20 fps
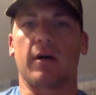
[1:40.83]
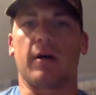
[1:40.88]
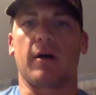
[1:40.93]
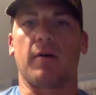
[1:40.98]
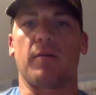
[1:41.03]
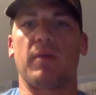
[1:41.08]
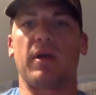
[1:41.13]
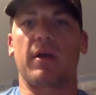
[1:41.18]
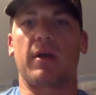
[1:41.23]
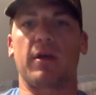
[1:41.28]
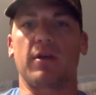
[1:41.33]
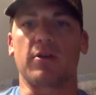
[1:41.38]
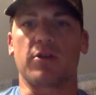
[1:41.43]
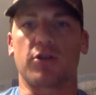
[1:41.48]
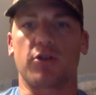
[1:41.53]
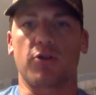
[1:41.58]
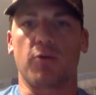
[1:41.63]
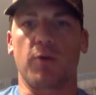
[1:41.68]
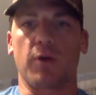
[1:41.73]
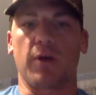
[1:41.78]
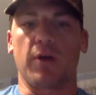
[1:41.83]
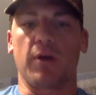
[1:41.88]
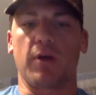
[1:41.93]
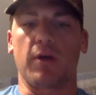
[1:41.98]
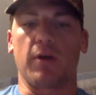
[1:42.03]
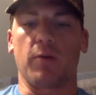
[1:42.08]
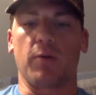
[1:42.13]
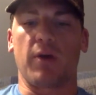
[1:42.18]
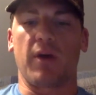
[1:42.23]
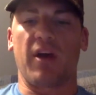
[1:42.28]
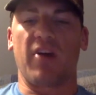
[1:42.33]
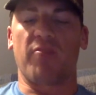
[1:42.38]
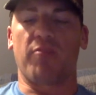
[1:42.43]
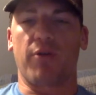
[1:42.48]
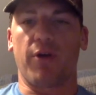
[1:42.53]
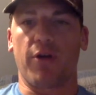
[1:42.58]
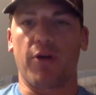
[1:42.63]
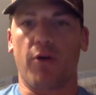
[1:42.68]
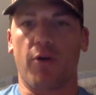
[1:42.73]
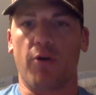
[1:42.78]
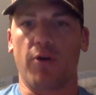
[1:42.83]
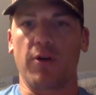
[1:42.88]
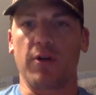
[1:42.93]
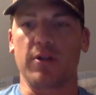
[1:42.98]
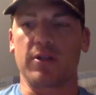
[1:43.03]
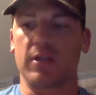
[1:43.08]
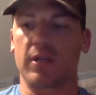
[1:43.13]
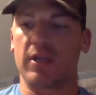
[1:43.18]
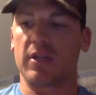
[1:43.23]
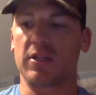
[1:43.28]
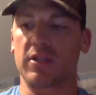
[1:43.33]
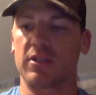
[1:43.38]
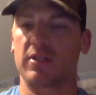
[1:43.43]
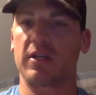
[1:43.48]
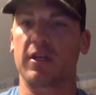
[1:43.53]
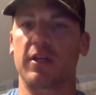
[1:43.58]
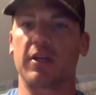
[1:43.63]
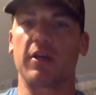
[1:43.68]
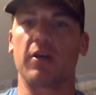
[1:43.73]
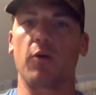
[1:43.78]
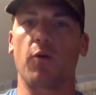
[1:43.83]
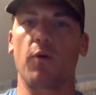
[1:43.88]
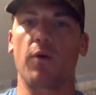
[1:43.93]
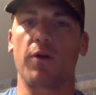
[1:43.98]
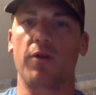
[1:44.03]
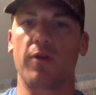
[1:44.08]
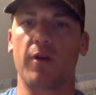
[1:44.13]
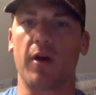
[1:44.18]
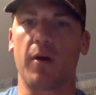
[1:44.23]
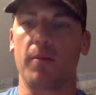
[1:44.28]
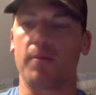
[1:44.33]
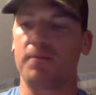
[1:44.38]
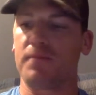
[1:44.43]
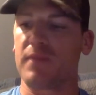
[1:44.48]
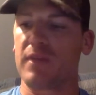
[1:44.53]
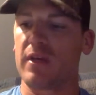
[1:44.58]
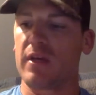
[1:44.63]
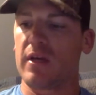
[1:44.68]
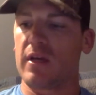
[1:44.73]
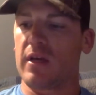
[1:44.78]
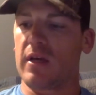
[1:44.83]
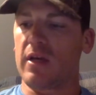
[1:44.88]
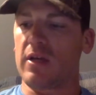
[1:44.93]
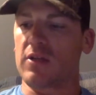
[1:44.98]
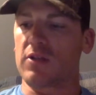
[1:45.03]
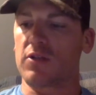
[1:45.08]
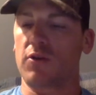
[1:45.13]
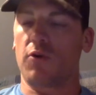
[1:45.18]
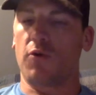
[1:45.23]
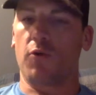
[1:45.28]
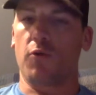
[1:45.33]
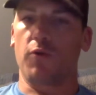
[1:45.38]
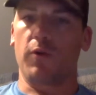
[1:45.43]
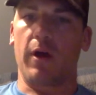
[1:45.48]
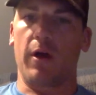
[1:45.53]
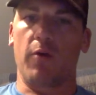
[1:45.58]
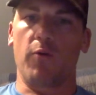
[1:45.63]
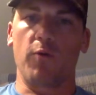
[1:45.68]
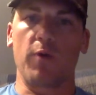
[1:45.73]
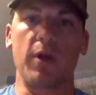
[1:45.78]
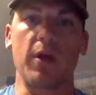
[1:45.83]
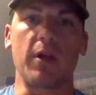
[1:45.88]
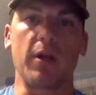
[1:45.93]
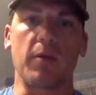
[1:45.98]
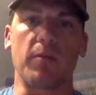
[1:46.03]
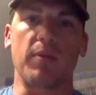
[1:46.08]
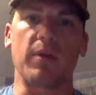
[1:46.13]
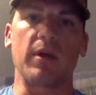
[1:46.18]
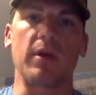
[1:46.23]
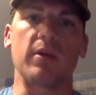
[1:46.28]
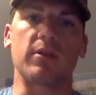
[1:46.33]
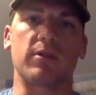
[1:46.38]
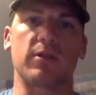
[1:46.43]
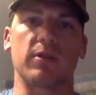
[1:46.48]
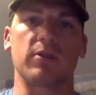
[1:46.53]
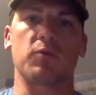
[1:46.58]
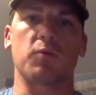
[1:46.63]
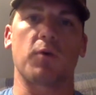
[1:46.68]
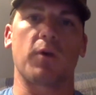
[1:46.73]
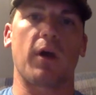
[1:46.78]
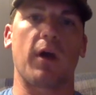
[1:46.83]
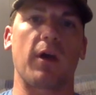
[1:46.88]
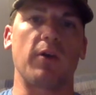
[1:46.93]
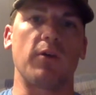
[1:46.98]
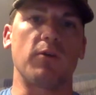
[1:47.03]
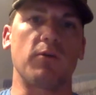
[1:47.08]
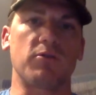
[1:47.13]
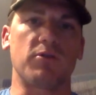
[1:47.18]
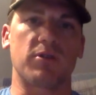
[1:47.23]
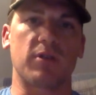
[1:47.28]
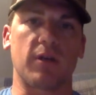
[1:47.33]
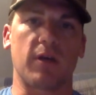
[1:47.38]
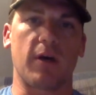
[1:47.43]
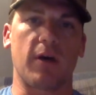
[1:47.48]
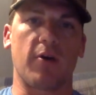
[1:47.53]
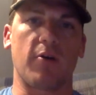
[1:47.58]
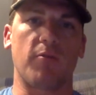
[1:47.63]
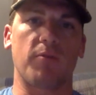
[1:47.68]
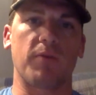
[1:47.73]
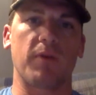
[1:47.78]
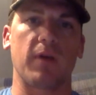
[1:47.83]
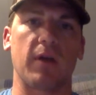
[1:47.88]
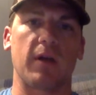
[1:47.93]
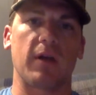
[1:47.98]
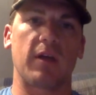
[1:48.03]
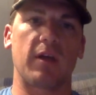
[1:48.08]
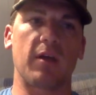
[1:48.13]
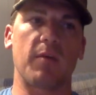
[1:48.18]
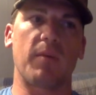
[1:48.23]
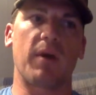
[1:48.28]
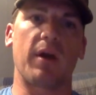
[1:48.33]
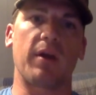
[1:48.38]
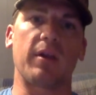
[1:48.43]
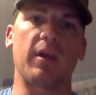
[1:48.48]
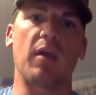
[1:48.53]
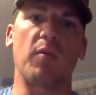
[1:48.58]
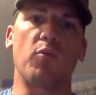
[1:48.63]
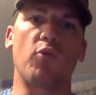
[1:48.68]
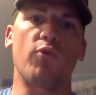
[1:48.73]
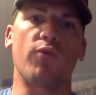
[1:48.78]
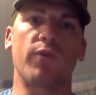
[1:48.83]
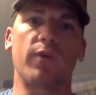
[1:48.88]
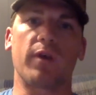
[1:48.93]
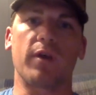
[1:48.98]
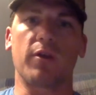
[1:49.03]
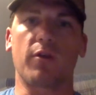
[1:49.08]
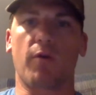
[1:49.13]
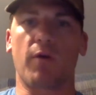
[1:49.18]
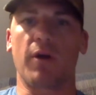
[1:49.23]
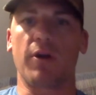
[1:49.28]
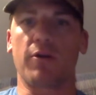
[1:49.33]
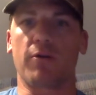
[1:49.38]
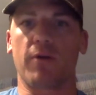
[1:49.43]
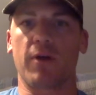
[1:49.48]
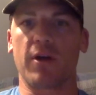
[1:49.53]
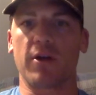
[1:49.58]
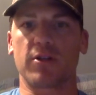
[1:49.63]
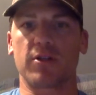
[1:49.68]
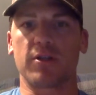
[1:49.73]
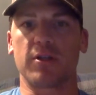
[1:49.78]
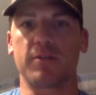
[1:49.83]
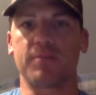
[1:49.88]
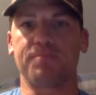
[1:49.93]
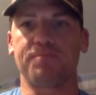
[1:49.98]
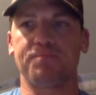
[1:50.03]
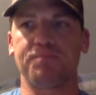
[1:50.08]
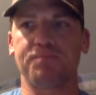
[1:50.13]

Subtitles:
making sure we have priorities and sticking with them. And so that reading piece is what I use to help get my day moving in the right direction.